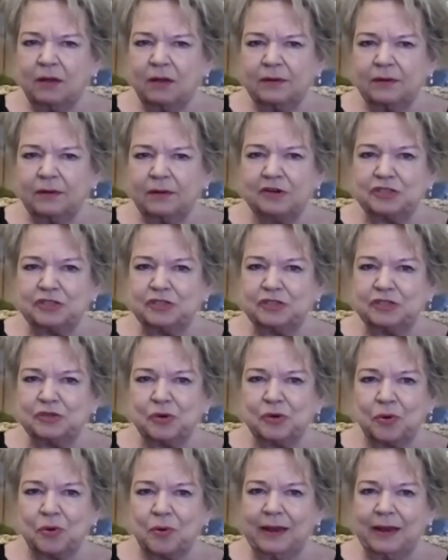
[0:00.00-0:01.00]
I remember
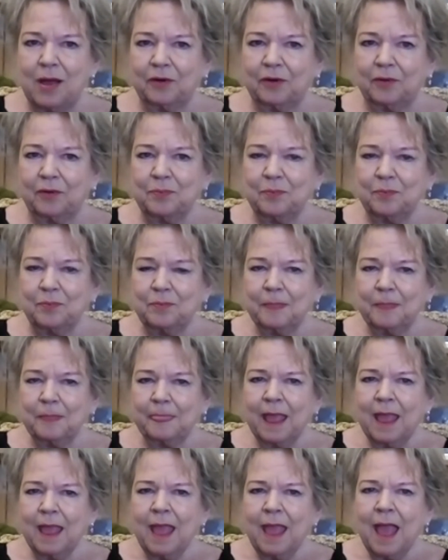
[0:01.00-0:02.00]
the days where I would take
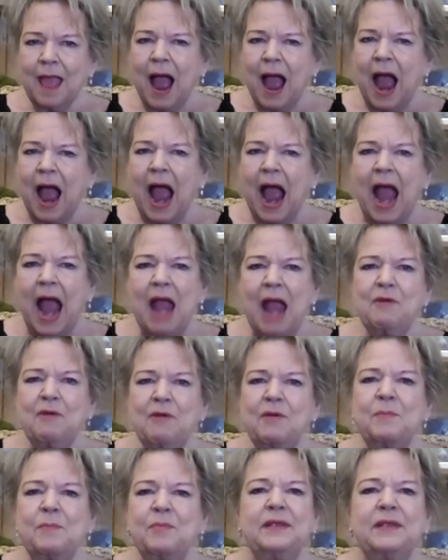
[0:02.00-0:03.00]
my children in
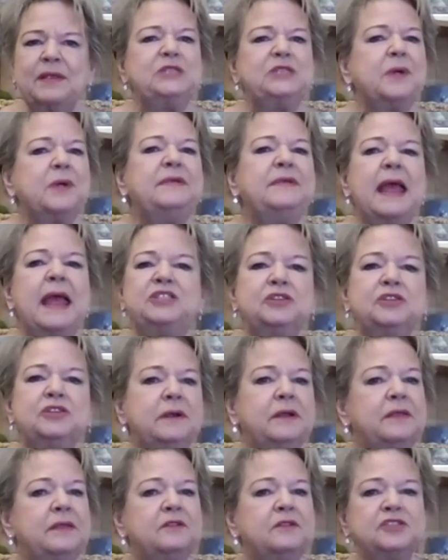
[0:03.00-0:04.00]
their stroller
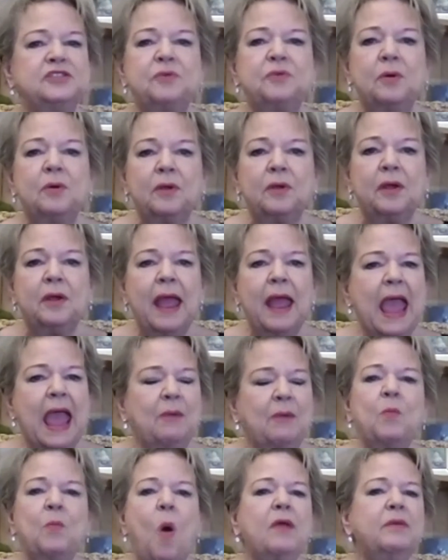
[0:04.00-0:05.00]
and we would walk the
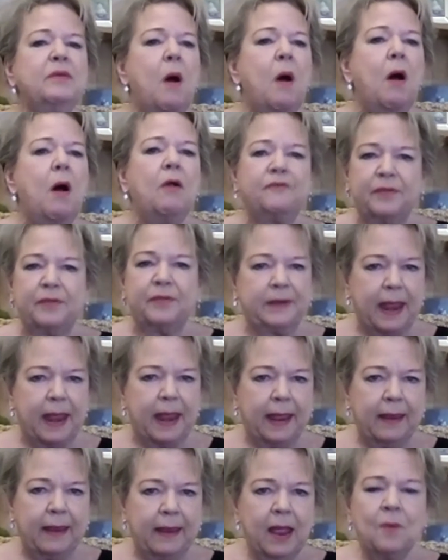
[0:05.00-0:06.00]
mall for the day.
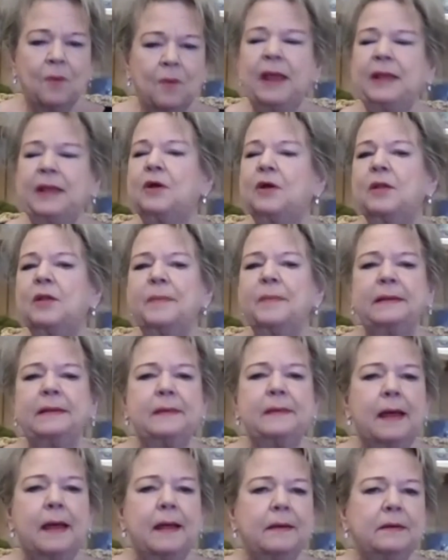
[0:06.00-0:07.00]
We'd go to
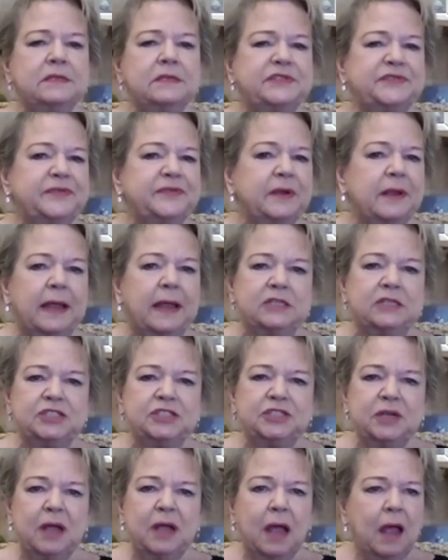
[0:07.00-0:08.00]
McDonald's for lunch.
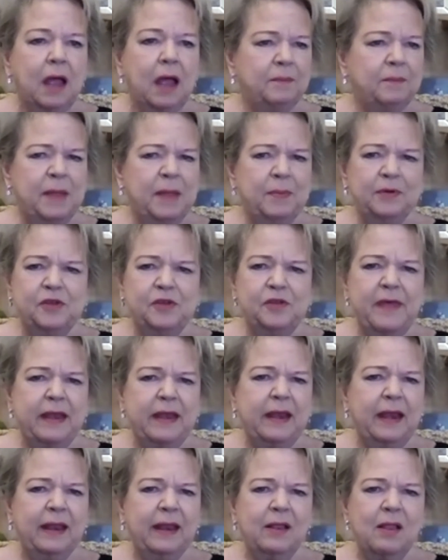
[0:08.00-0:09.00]
People do that
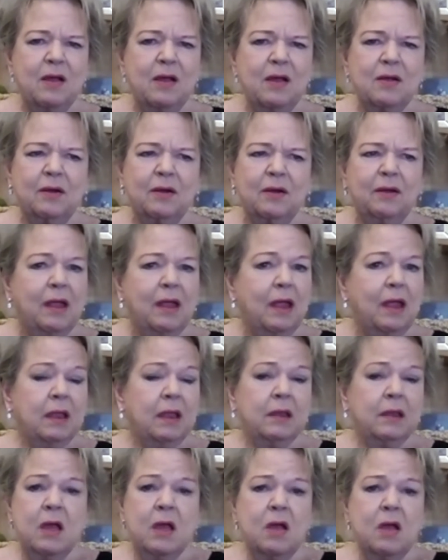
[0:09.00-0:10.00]
any longer?
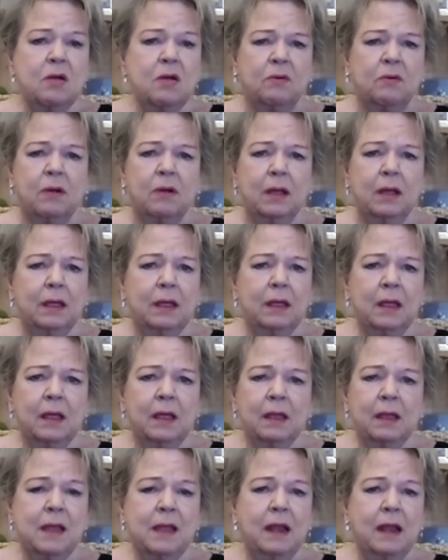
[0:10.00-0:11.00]
No,
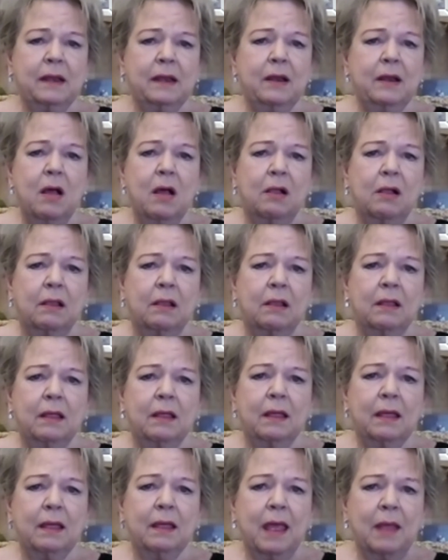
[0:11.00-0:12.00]
not at all.
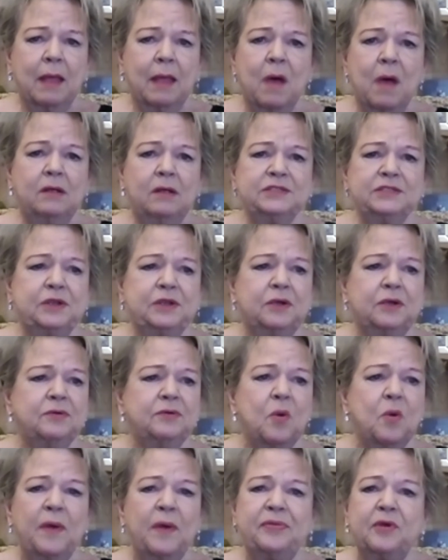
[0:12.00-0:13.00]
And malls don't know
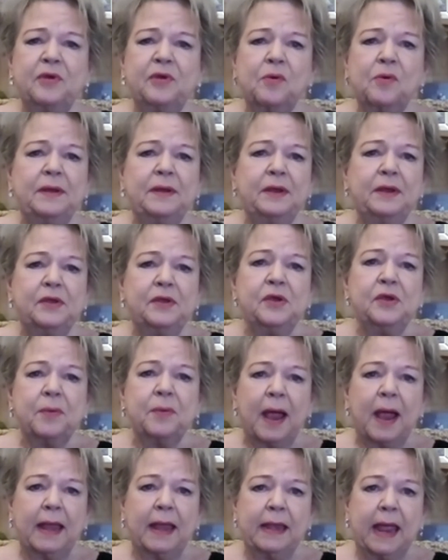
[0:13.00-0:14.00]
what they're going to do right
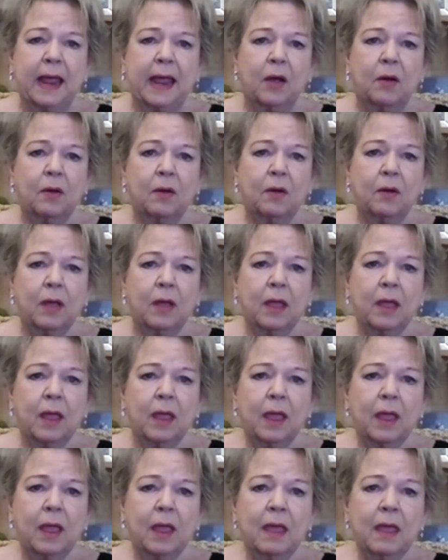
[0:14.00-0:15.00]
now.
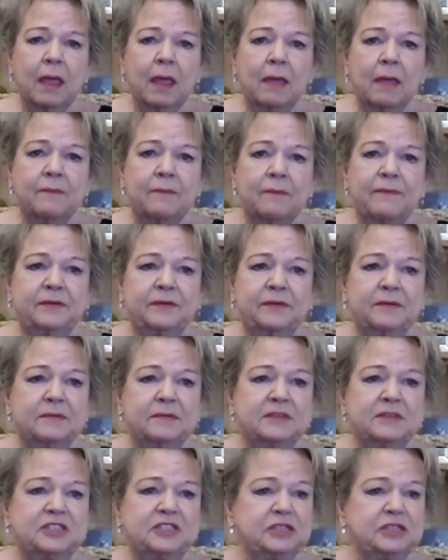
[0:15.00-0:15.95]
In fact, it was just announced,